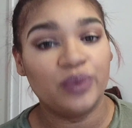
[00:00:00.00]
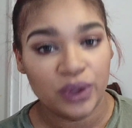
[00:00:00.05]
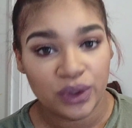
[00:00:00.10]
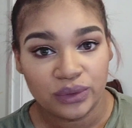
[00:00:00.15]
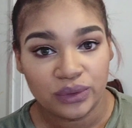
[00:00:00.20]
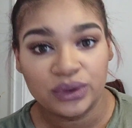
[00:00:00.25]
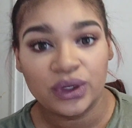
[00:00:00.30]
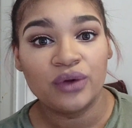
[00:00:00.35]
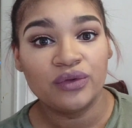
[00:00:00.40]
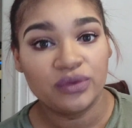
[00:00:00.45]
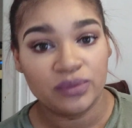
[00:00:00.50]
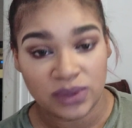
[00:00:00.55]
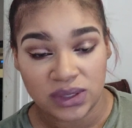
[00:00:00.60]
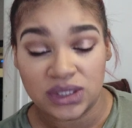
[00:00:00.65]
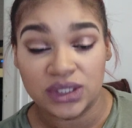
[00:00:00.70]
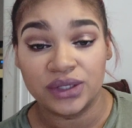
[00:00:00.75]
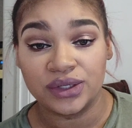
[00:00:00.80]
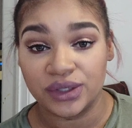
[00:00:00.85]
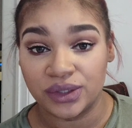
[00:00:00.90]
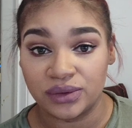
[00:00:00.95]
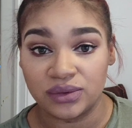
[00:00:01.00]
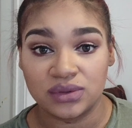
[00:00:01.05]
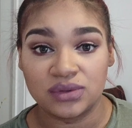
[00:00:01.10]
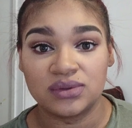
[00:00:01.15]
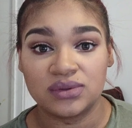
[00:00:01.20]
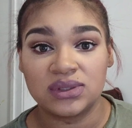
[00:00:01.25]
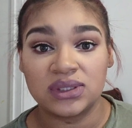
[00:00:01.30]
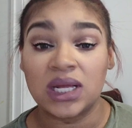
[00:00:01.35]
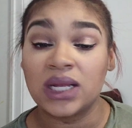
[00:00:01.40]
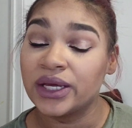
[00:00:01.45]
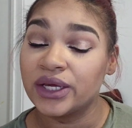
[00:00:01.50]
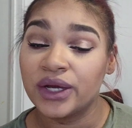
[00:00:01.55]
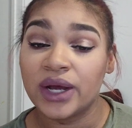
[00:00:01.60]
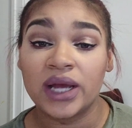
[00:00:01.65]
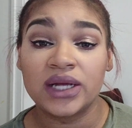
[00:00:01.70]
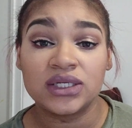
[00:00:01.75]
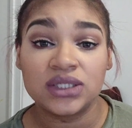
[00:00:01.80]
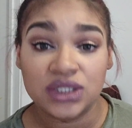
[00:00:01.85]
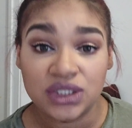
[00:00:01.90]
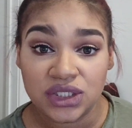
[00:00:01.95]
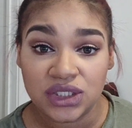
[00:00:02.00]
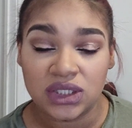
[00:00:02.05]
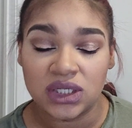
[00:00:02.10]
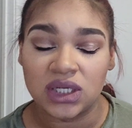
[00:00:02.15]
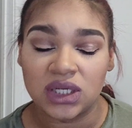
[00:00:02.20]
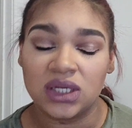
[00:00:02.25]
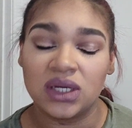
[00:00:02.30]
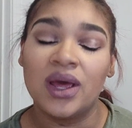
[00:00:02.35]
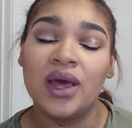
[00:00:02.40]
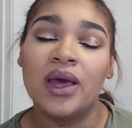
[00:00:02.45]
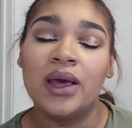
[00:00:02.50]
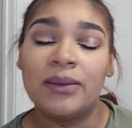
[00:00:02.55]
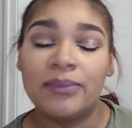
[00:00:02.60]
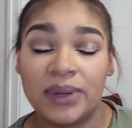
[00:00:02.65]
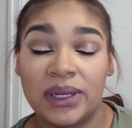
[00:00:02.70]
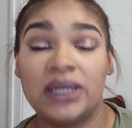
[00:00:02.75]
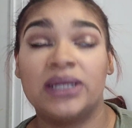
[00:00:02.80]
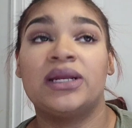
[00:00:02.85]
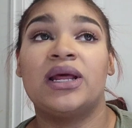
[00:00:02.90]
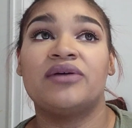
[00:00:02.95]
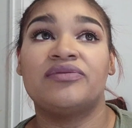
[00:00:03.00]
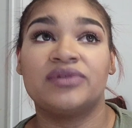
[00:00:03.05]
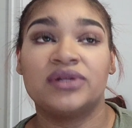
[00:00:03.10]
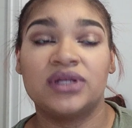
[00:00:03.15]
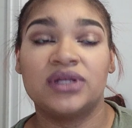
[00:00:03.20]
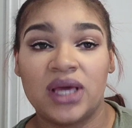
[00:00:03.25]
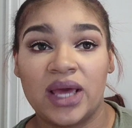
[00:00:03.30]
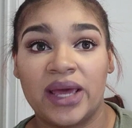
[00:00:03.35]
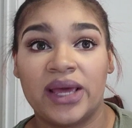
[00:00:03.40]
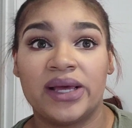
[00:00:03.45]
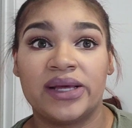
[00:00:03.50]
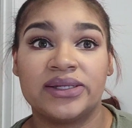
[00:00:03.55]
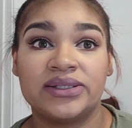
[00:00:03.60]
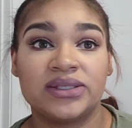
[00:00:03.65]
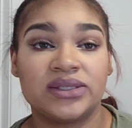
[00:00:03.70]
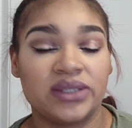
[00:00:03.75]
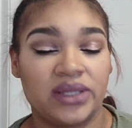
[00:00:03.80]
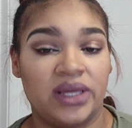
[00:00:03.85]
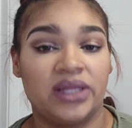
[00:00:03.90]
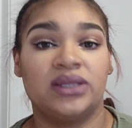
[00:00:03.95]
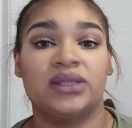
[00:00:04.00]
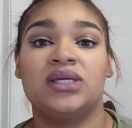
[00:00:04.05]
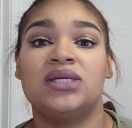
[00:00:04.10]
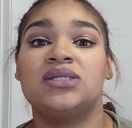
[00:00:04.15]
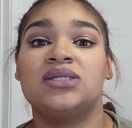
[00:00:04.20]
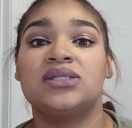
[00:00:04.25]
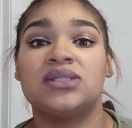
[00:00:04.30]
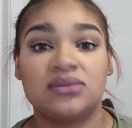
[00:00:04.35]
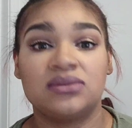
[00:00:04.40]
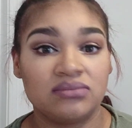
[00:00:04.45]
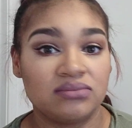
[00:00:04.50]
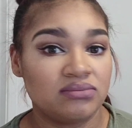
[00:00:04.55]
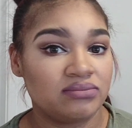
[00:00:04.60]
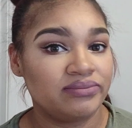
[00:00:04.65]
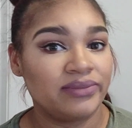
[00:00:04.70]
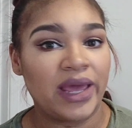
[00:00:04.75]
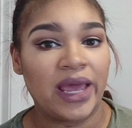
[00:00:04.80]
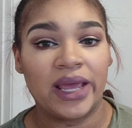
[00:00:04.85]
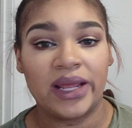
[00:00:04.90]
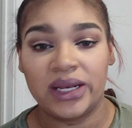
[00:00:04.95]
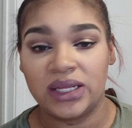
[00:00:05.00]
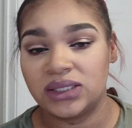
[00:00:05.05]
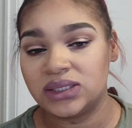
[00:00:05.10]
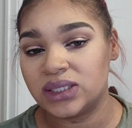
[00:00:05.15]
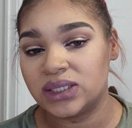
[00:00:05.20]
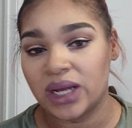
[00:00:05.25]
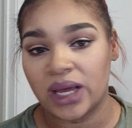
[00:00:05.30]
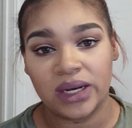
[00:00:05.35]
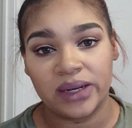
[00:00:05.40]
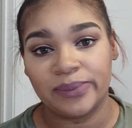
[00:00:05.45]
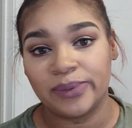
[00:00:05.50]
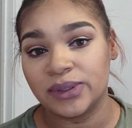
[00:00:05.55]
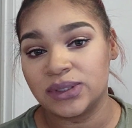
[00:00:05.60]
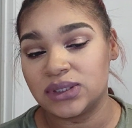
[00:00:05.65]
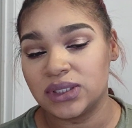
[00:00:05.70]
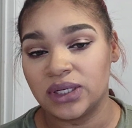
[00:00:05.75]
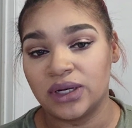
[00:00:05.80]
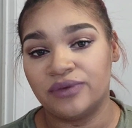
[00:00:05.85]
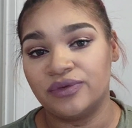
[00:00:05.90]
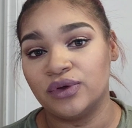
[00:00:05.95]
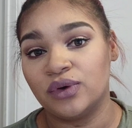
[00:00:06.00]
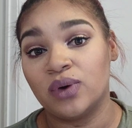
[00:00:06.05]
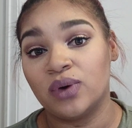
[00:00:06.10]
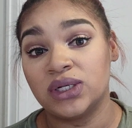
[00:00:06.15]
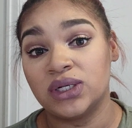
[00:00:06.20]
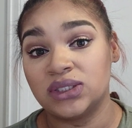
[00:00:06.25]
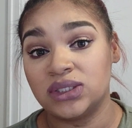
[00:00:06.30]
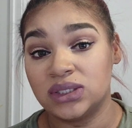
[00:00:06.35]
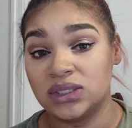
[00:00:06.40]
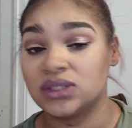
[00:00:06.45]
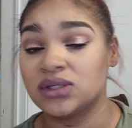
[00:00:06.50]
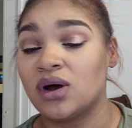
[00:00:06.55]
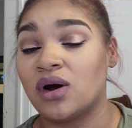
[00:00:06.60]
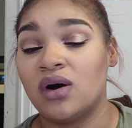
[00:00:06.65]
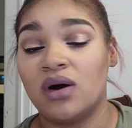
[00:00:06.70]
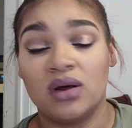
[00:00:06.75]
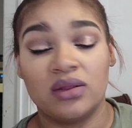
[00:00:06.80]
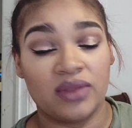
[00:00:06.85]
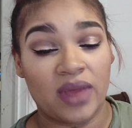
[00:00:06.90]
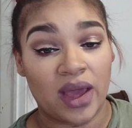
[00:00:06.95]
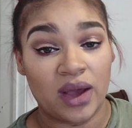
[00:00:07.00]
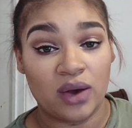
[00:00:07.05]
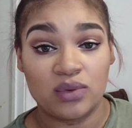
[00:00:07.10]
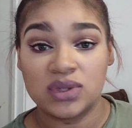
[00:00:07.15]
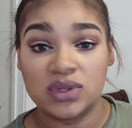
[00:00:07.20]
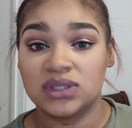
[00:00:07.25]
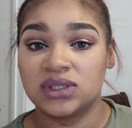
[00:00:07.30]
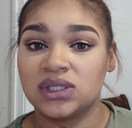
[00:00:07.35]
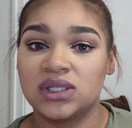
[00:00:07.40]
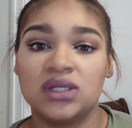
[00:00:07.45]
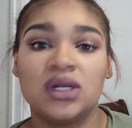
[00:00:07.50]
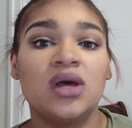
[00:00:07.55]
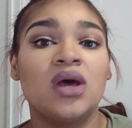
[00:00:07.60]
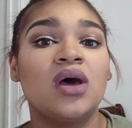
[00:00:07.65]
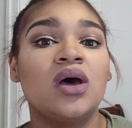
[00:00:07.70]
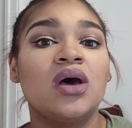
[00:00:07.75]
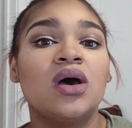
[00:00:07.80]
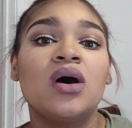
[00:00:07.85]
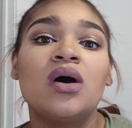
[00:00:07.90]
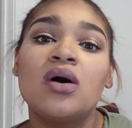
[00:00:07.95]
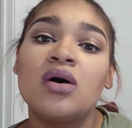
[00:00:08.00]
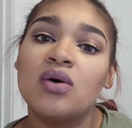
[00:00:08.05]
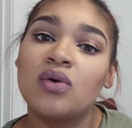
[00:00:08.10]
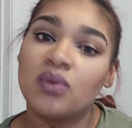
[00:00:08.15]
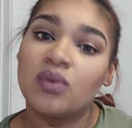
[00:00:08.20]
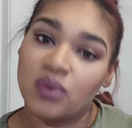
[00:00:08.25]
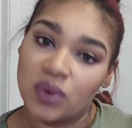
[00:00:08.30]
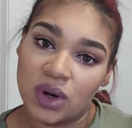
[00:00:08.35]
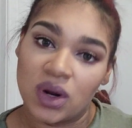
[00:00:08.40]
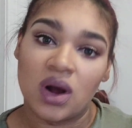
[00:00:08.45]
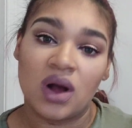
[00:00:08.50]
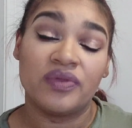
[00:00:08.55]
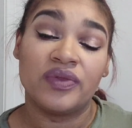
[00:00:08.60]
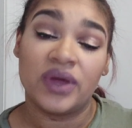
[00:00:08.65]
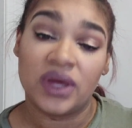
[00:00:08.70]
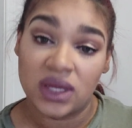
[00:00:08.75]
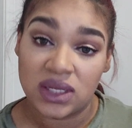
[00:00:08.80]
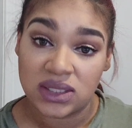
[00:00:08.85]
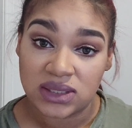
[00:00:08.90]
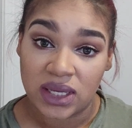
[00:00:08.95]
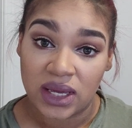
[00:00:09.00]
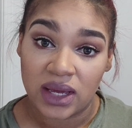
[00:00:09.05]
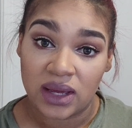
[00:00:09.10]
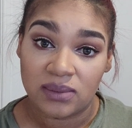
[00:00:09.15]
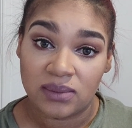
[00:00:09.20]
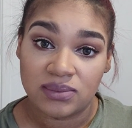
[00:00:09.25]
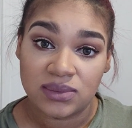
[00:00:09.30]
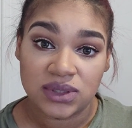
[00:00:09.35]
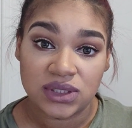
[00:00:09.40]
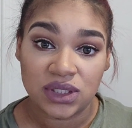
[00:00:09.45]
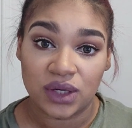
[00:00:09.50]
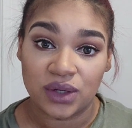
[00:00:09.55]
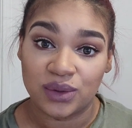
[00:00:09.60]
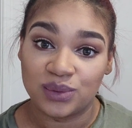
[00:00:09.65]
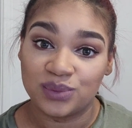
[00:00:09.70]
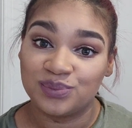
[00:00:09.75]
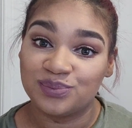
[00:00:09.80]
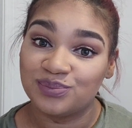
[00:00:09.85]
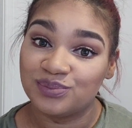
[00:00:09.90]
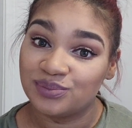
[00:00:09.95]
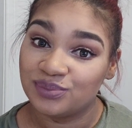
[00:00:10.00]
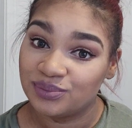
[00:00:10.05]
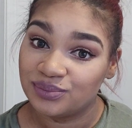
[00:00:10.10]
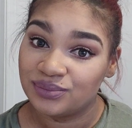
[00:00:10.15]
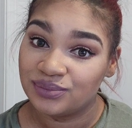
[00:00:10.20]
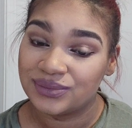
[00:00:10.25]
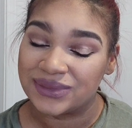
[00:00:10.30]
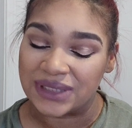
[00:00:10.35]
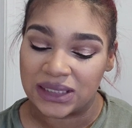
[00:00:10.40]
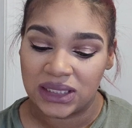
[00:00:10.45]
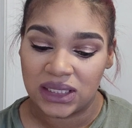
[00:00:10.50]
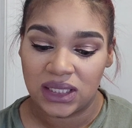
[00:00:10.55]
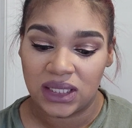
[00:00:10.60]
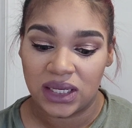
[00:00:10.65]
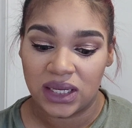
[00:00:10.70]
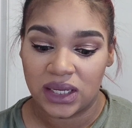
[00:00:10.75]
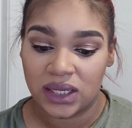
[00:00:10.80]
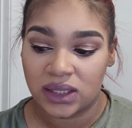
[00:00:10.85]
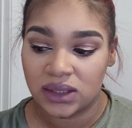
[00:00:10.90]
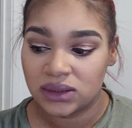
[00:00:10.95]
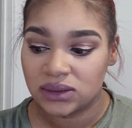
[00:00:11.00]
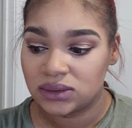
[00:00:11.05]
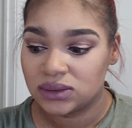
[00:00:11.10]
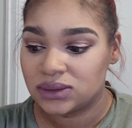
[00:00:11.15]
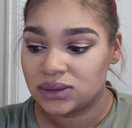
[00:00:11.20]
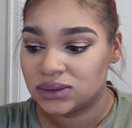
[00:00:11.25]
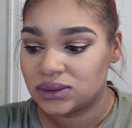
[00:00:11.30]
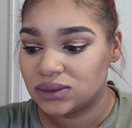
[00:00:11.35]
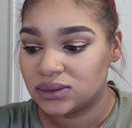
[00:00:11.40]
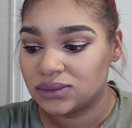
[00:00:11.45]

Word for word: You will know the material. So it's not like you're actually cheating, but it definitely has at least 80 to 90% of the questions on that Quizlet were on the exam. So yeah.